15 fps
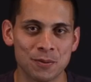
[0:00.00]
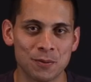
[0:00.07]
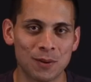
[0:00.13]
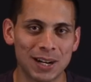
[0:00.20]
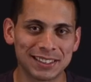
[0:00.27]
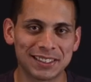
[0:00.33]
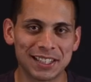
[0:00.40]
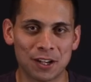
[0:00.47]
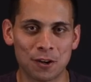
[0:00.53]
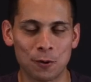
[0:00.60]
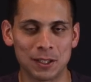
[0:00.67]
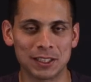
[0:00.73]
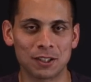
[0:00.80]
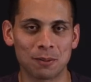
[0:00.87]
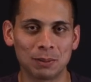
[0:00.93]
Once the
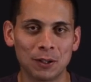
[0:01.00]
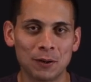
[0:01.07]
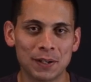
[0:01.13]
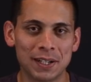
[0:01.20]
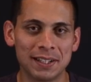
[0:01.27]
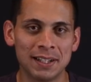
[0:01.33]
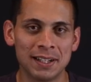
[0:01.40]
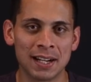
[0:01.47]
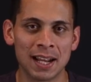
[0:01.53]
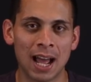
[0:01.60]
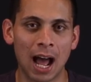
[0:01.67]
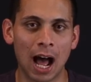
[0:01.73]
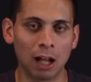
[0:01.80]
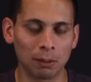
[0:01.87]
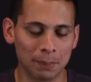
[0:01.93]
code is uploaded,
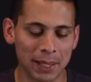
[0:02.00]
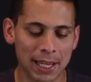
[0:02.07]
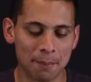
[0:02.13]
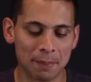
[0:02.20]
I'll make a